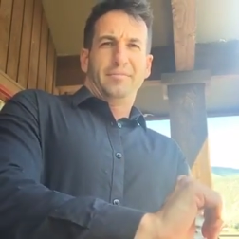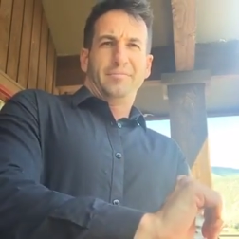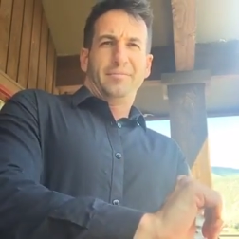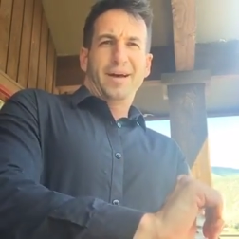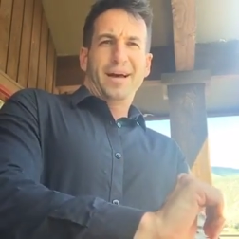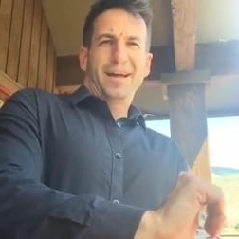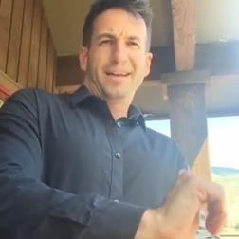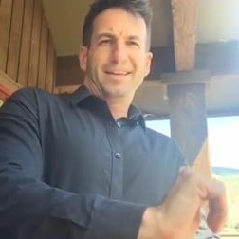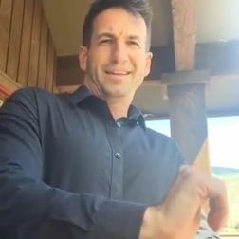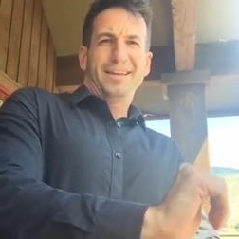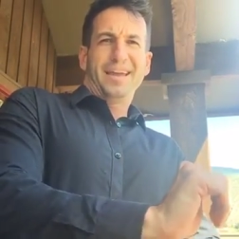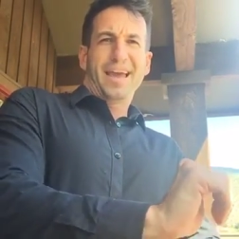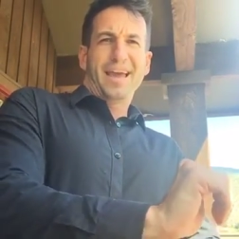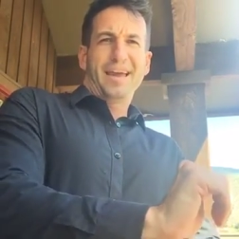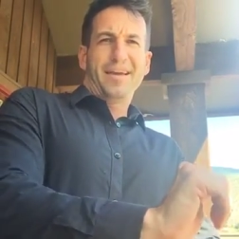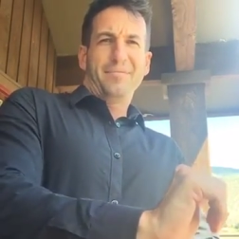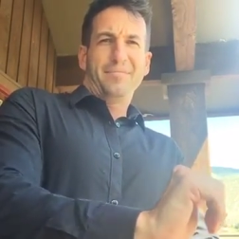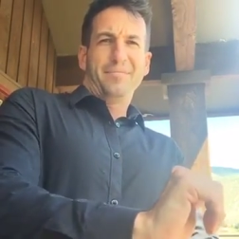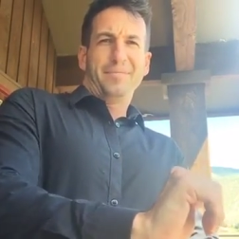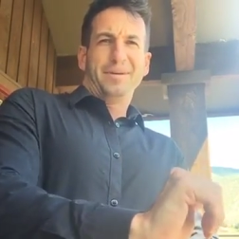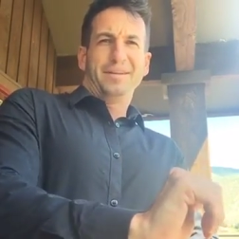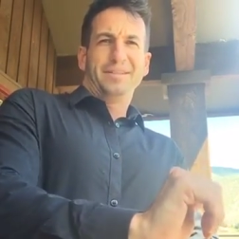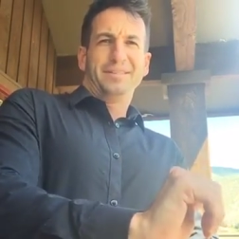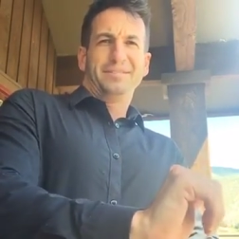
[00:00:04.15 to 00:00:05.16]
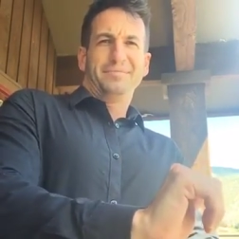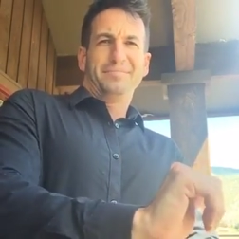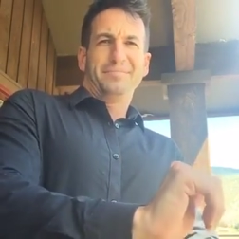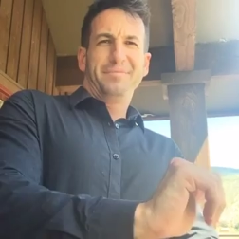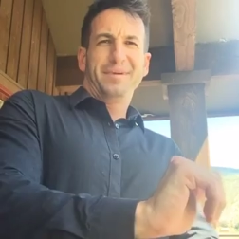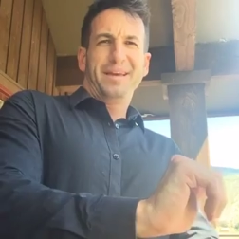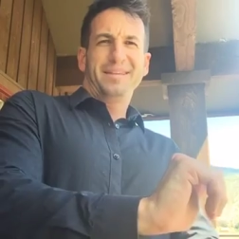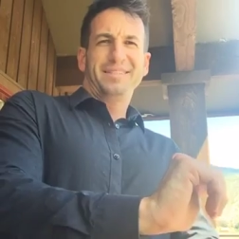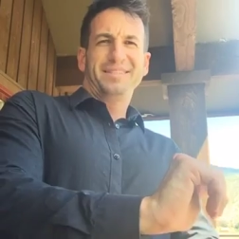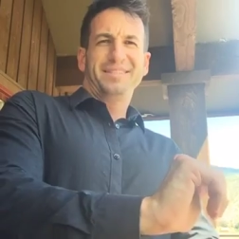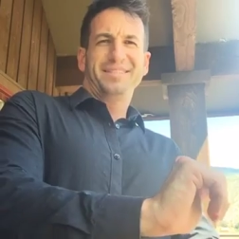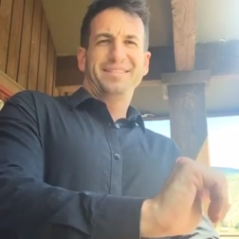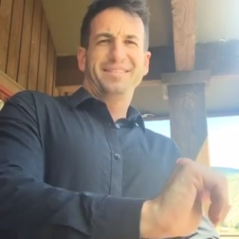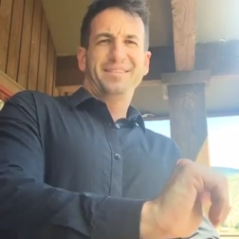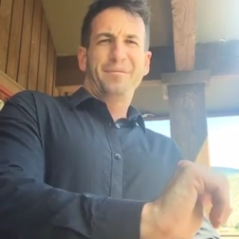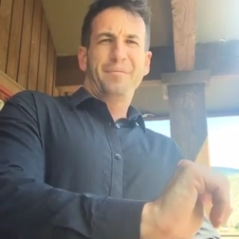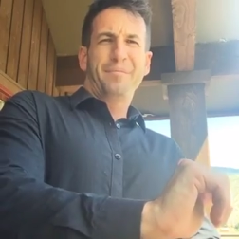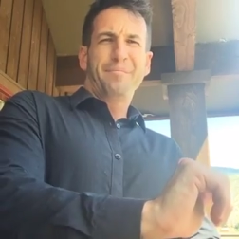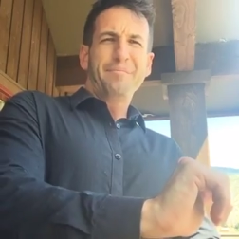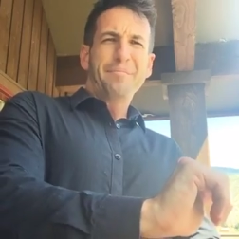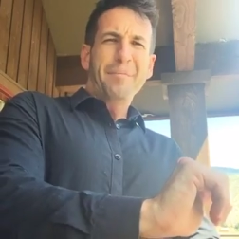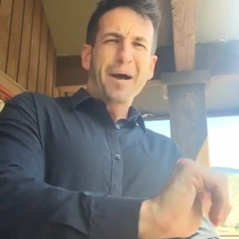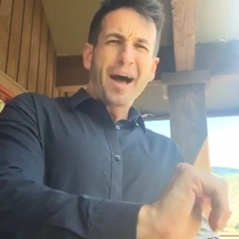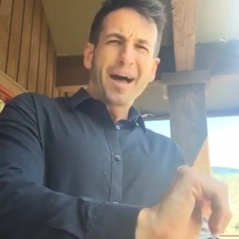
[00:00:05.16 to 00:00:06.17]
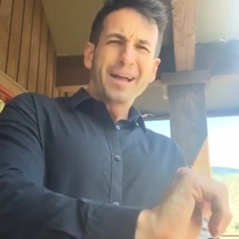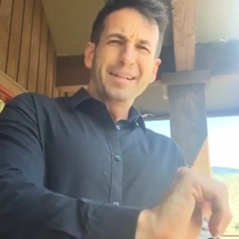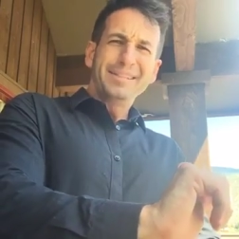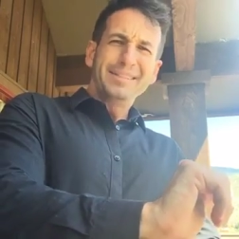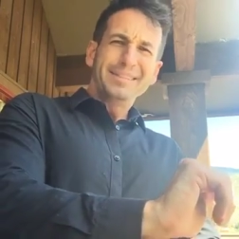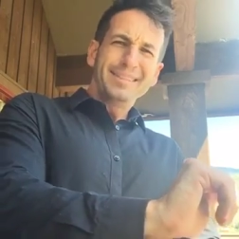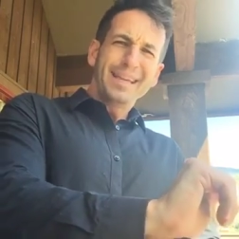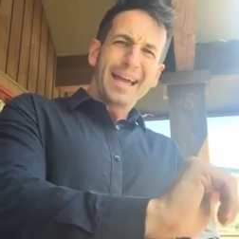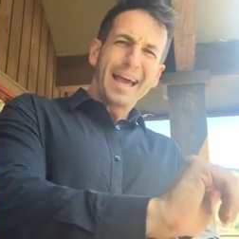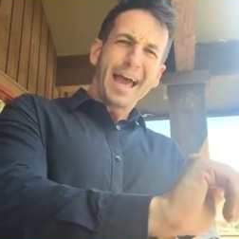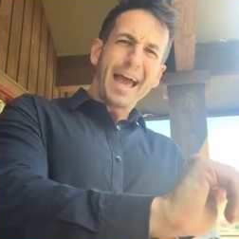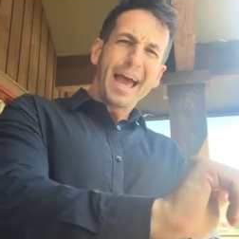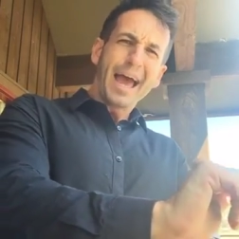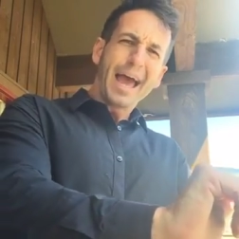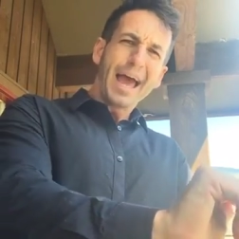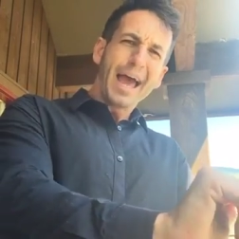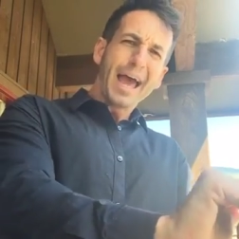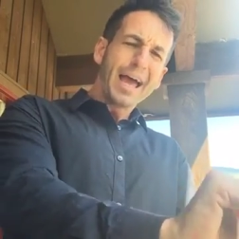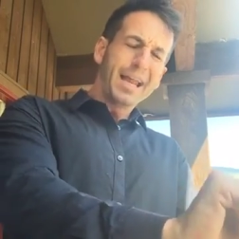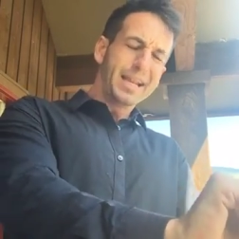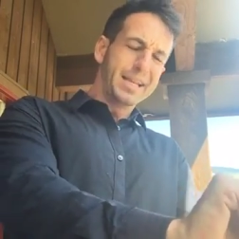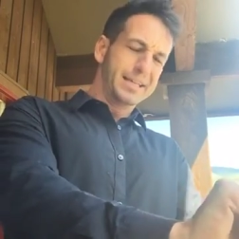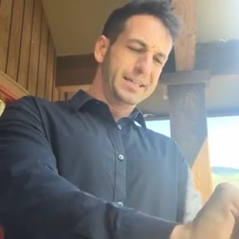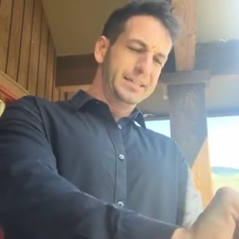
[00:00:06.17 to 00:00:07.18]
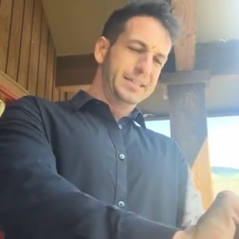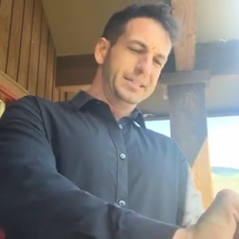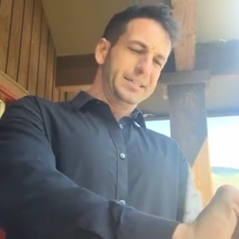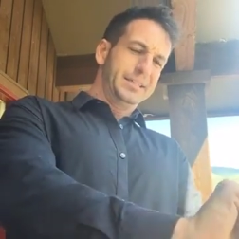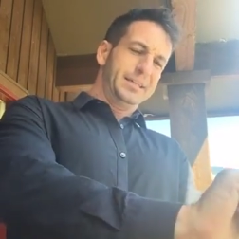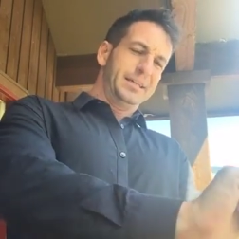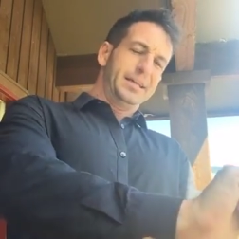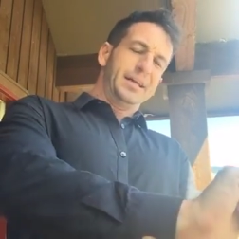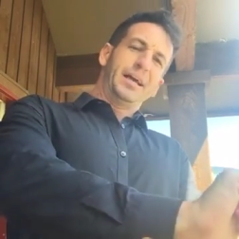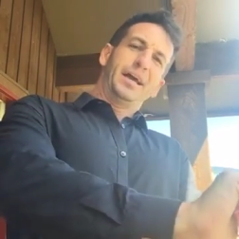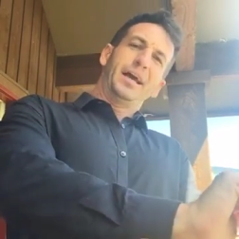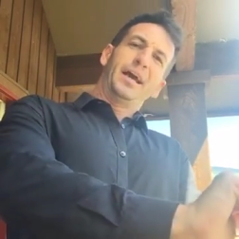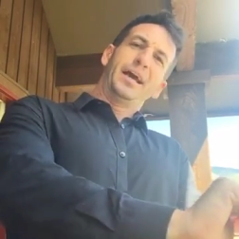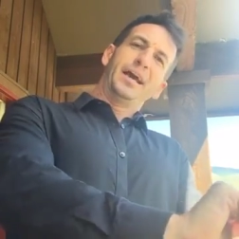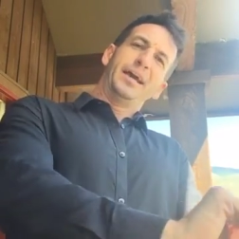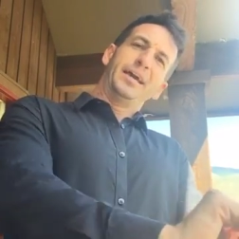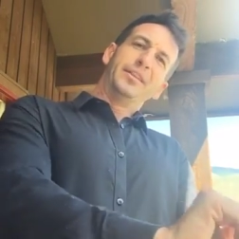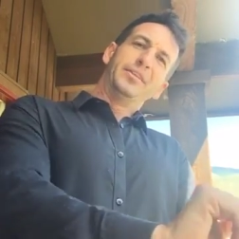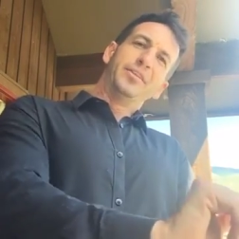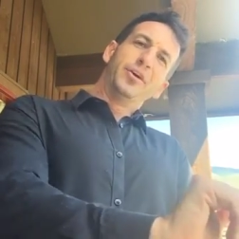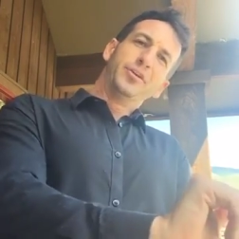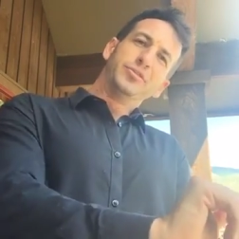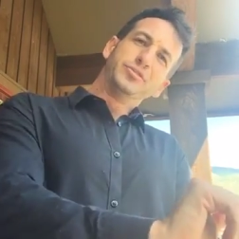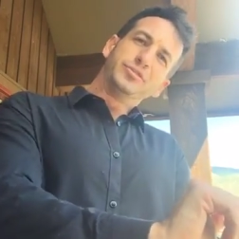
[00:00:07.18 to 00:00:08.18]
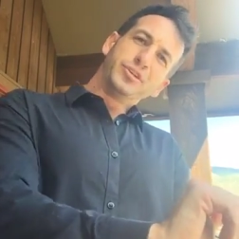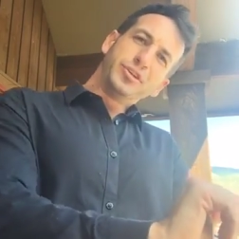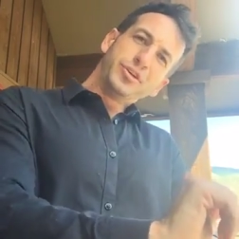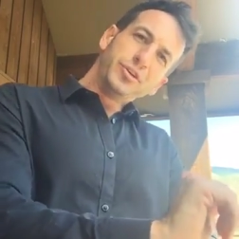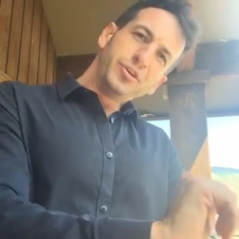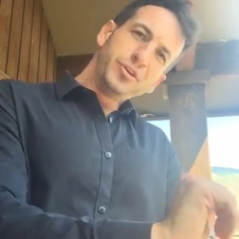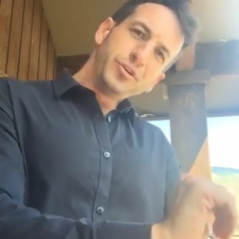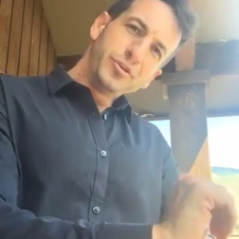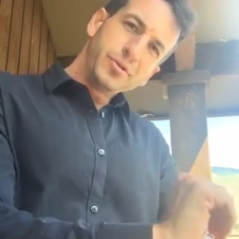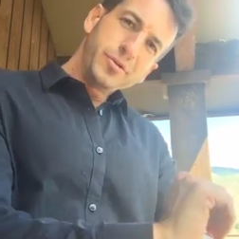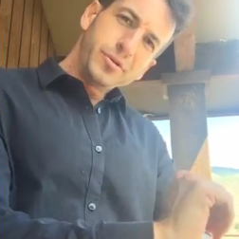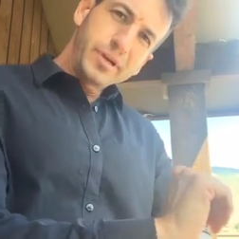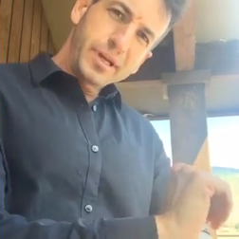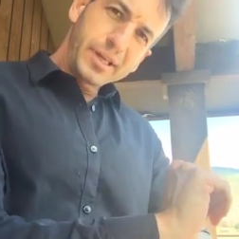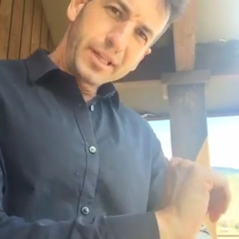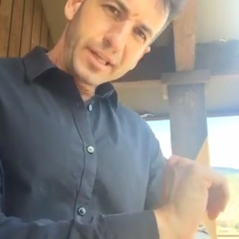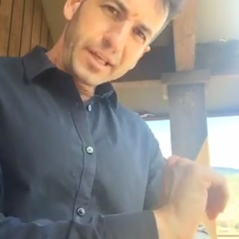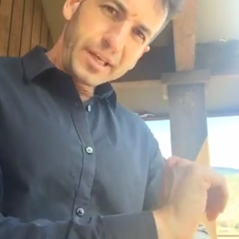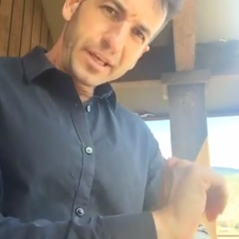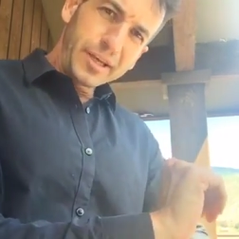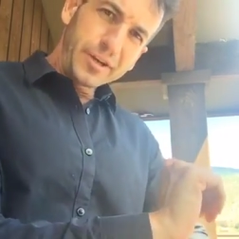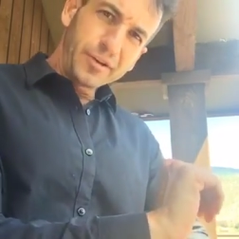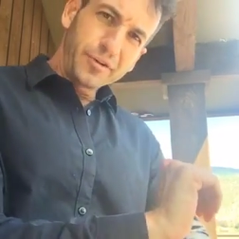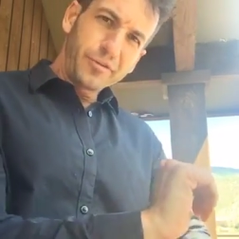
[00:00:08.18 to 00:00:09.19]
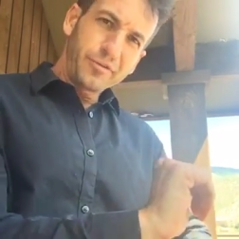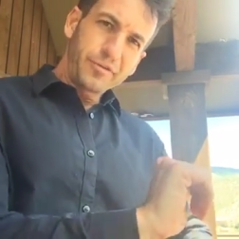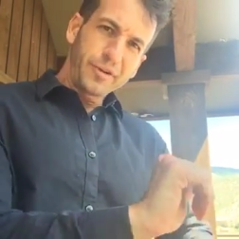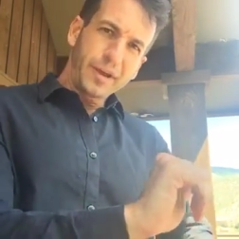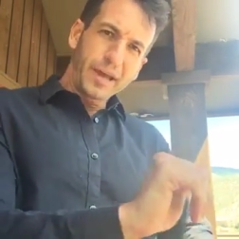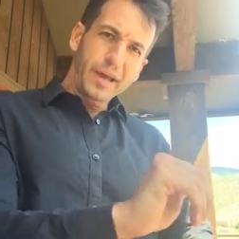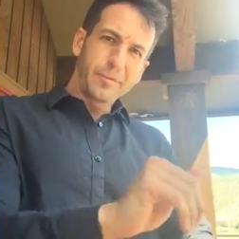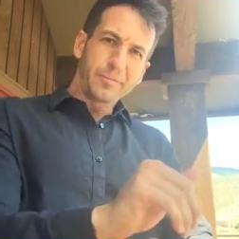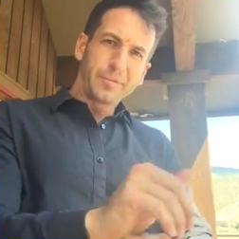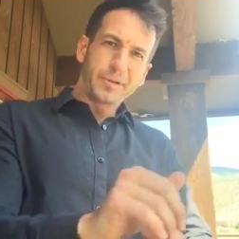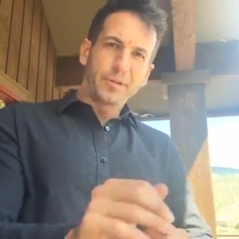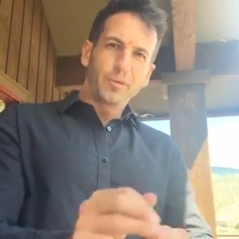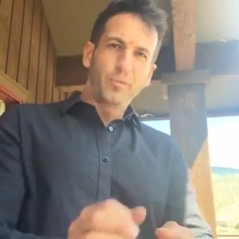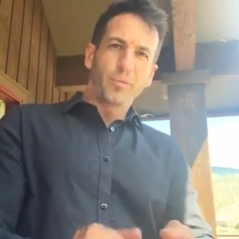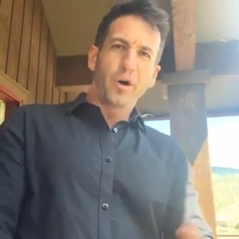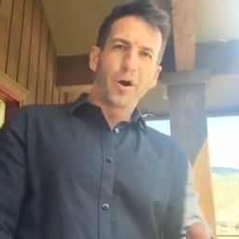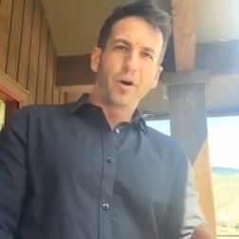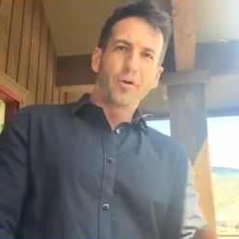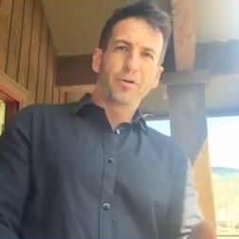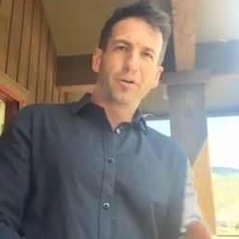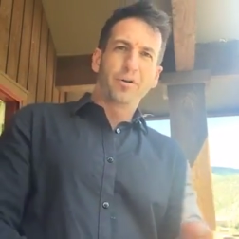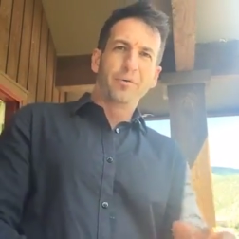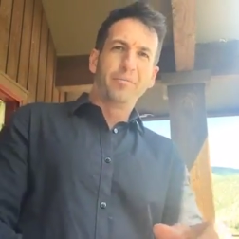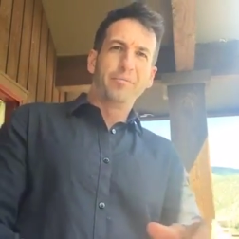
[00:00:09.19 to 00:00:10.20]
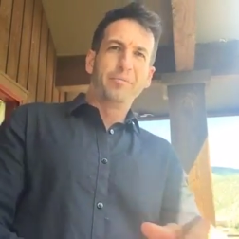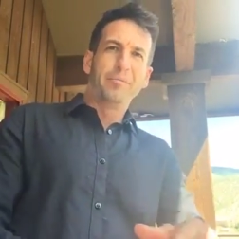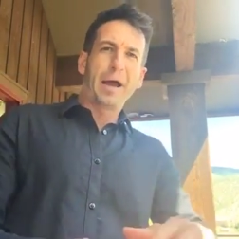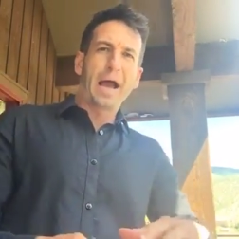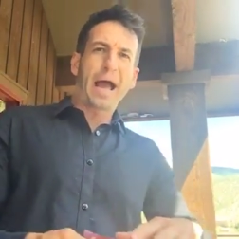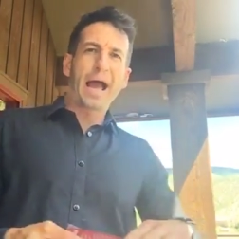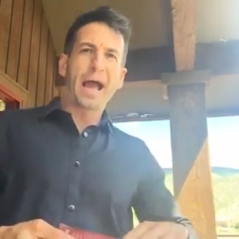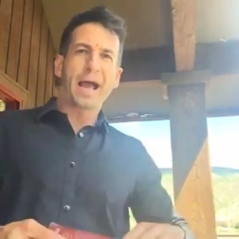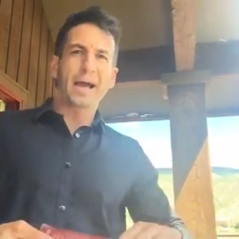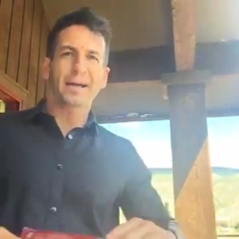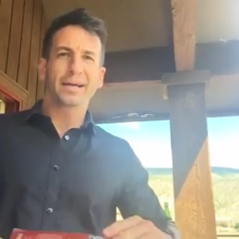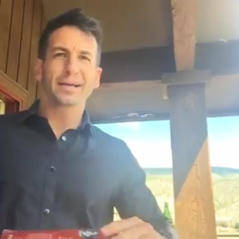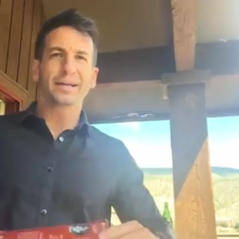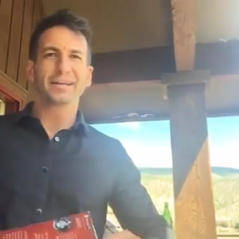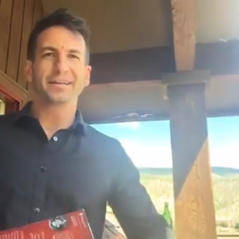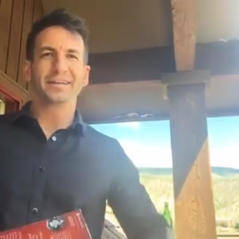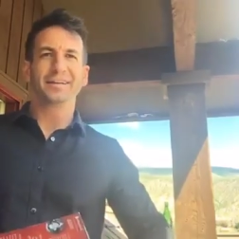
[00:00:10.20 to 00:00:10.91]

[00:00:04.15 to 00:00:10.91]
My name is Mr. Munted. Hey, those of you in the Heal family, welcome back.